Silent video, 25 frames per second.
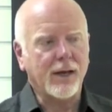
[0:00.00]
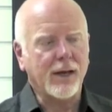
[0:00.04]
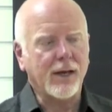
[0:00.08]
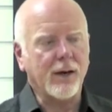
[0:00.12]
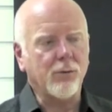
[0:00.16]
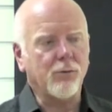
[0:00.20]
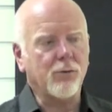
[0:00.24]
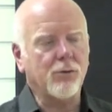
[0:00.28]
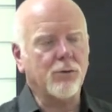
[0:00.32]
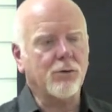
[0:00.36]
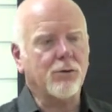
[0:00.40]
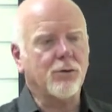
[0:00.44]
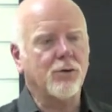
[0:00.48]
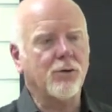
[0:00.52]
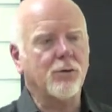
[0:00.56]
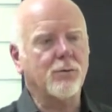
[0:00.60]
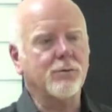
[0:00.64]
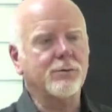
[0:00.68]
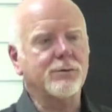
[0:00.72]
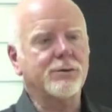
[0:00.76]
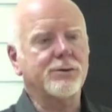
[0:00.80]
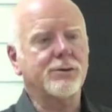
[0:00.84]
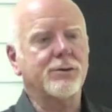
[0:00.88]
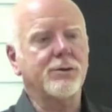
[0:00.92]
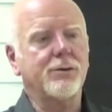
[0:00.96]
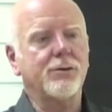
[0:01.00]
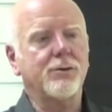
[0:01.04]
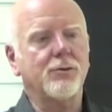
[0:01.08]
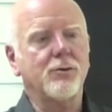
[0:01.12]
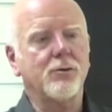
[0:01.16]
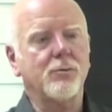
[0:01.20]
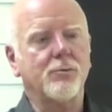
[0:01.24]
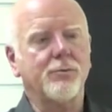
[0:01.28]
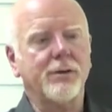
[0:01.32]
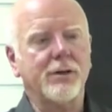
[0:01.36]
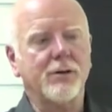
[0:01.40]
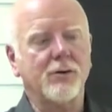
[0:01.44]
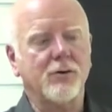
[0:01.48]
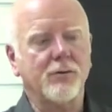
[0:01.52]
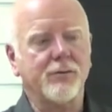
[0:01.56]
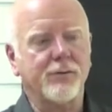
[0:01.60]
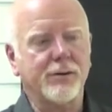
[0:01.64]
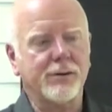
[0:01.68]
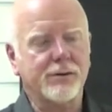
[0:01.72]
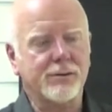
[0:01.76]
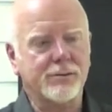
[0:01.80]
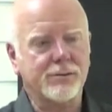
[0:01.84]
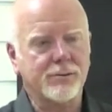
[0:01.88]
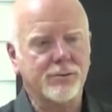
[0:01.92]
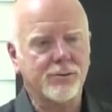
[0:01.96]
It will come to you,
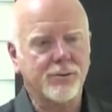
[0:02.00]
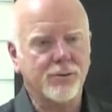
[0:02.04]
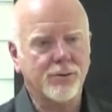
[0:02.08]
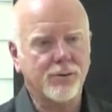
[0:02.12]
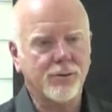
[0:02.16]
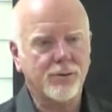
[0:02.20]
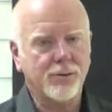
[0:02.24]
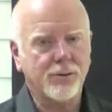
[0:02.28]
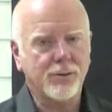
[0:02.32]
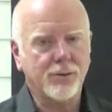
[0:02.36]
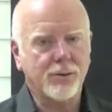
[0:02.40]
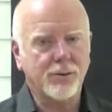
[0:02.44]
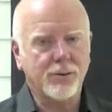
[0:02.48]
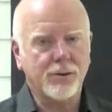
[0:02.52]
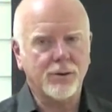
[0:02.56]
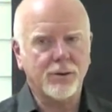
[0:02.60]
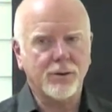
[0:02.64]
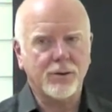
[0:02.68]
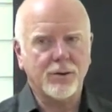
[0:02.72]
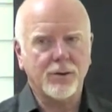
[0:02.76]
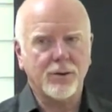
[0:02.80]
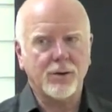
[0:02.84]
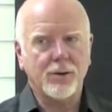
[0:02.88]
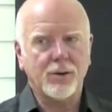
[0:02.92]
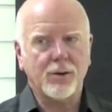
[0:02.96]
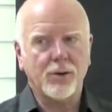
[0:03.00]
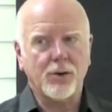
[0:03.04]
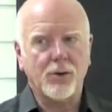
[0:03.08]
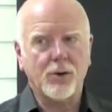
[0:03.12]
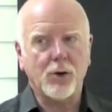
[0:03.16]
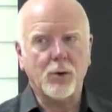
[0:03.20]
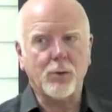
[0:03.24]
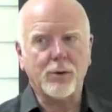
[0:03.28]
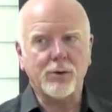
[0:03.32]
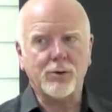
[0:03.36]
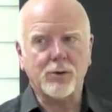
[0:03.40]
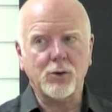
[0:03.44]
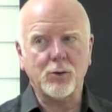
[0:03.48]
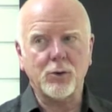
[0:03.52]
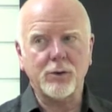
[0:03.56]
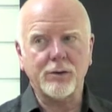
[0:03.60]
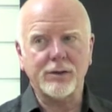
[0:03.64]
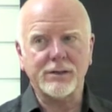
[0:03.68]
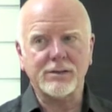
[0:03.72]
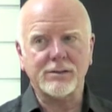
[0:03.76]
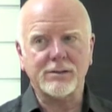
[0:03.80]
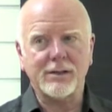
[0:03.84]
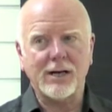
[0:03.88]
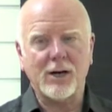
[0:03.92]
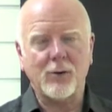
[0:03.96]
beloveds, who are doing
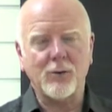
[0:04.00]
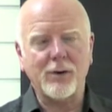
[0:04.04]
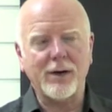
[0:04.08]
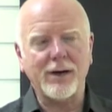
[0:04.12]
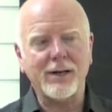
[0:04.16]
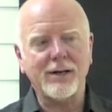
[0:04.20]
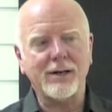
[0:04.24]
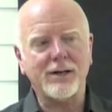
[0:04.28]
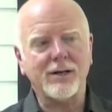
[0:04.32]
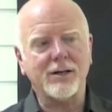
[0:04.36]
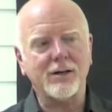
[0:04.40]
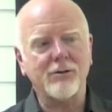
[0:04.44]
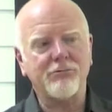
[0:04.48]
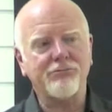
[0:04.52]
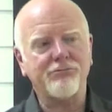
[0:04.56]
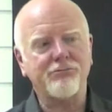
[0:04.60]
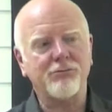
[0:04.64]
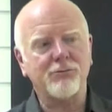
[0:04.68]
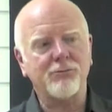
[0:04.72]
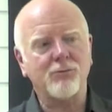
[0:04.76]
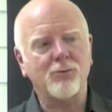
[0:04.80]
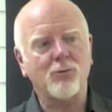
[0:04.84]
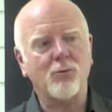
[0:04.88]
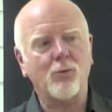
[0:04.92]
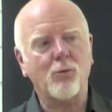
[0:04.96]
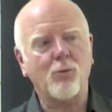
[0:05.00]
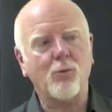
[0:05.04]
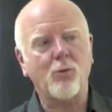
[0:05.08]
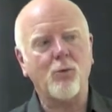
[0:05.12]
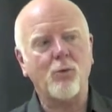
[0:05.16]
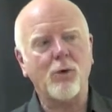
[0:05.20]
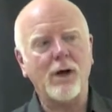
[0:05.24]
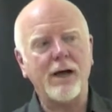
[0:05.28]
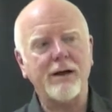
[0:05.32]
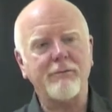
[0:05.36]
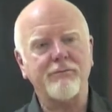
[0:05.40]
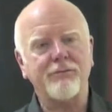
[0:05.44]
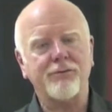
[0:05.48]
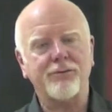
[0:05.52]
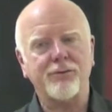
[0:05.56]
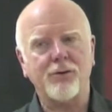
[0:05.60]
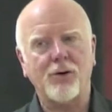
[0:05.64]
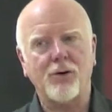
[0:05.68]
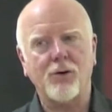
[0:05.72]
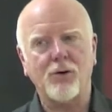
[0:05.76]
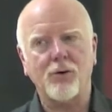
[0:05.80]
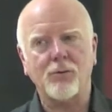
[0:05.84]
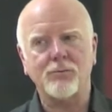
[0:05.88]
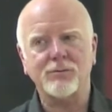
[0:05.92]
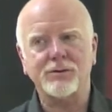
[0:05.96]
this now in different
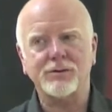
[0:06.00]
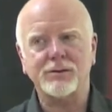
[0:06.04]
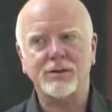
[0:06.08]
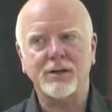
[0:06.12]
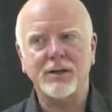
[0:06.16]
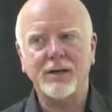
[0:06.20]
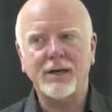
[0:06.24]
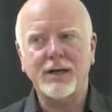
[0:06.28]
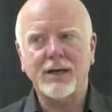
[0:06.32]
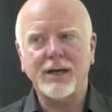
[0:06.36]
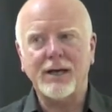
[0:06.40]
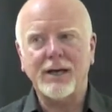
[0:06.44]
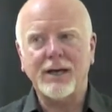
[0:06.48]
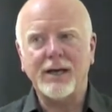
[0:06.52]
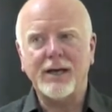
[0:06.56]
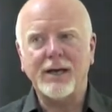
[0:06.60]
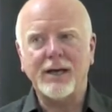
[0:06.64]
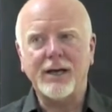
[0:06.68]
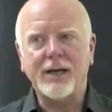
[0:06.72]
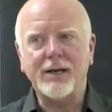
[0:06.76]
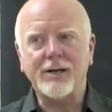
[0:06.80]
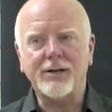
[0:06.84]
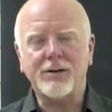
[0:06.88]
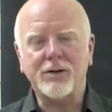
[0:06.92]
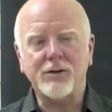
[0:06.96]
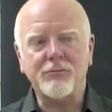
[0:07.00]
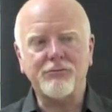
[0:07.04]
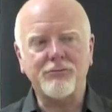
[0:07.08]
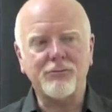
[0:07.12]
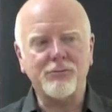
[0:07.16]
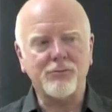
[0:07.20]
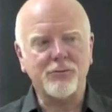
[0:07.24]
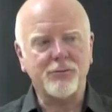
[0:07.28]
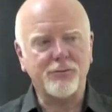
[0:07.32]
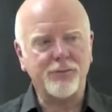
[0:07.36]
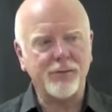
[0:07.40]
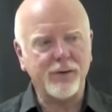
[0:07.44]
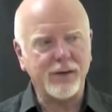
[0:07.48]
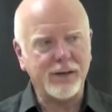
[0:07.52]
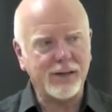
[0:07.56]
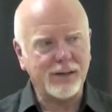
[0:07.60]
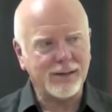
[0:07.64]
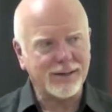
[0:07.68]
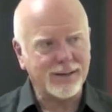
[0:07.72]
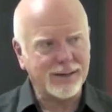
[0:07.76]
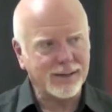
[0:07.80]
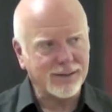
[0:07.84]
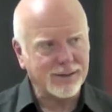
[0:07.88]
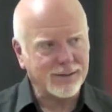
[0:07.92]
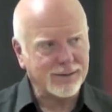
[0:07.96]
waveforms, in different
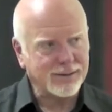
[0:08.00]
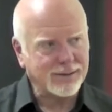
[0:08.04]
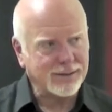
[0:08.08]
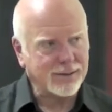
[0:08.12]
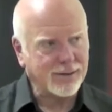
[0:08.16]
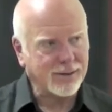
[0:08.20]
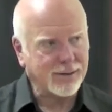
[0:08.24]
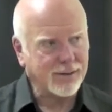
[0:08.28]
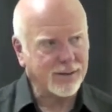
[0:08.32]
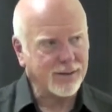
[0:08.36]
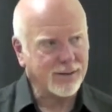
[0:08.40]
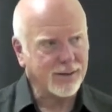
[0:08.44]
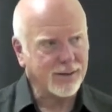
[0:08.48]
feelings,